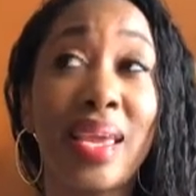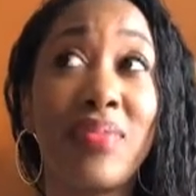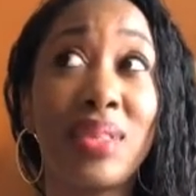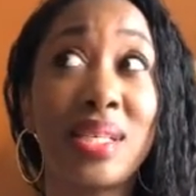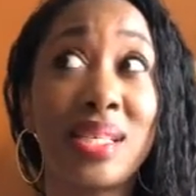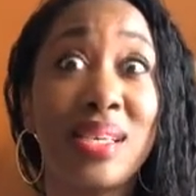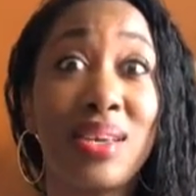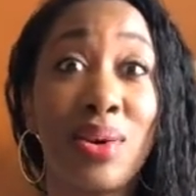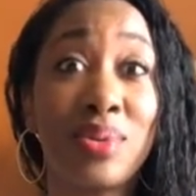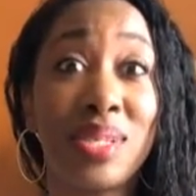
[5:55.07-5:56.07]
even the
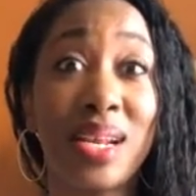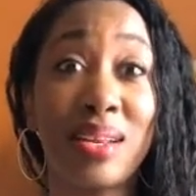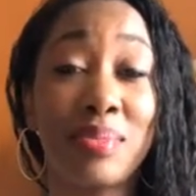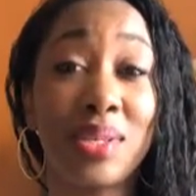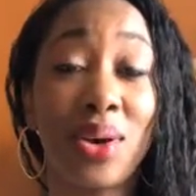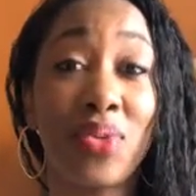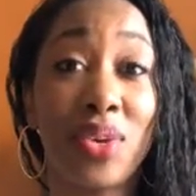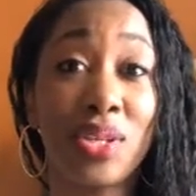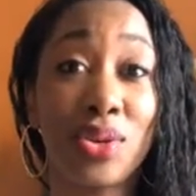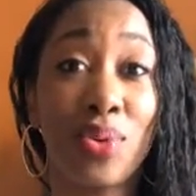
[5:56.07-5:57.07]
CEO said it himself.
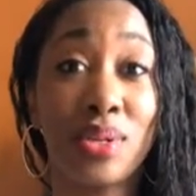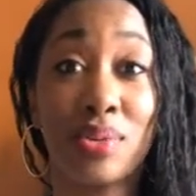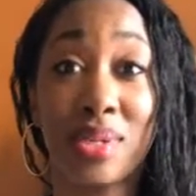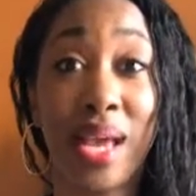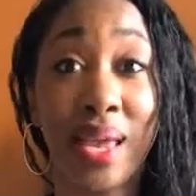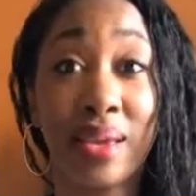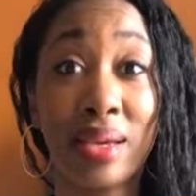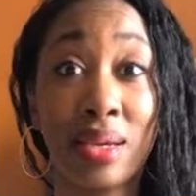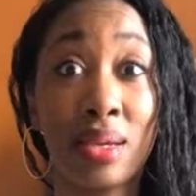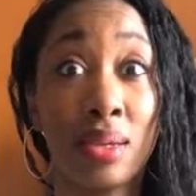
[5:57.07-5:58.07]
It's going to tank.